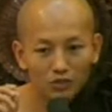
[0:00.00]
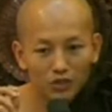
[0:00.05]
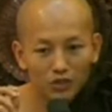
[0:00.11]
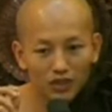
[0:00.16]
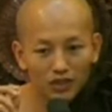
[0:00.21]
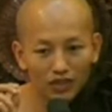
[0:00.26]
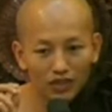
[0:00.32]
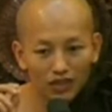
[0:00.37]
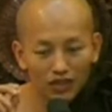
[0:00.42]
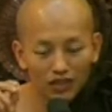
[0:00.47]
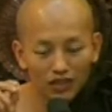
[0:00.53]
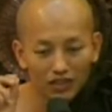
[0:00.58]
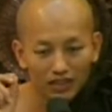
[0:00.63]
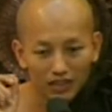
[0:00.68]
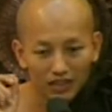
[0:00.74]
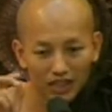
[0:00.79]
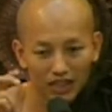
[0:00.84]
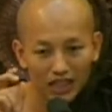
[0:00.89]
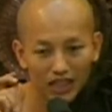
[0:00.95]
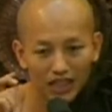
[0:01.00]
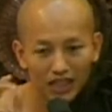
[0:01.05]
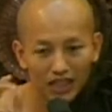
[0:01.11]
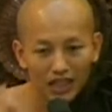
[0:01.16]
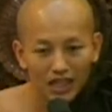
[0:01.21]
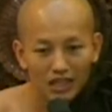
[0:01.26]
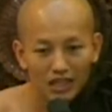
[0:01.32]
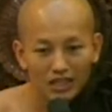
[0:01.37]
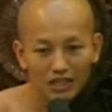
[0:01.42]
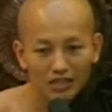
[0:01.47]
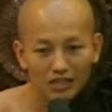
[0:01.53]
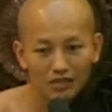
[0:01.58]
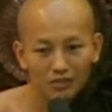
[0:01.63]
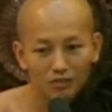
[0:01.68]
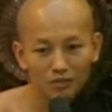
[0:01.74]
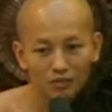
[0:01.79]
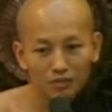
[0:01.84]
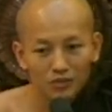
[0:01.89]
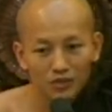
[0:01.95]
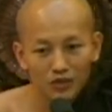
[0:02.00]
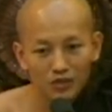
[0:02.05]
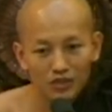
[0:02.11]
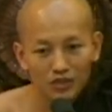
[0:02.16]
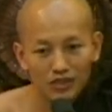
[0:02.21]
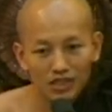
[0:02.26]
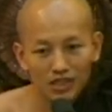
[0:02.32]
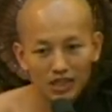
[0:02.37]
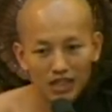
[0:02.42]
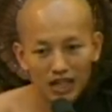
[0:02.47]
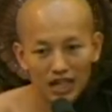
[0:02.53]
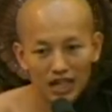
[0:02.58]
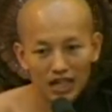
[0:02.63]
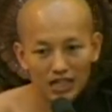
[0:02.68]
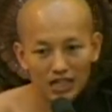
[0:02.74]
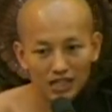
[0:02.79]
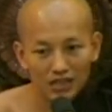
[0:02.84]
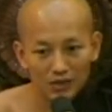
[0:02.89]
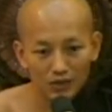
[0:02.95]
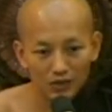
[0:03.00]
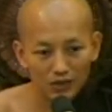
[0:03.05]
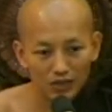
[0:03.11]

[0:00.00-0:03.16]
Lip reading: you may talk the harsh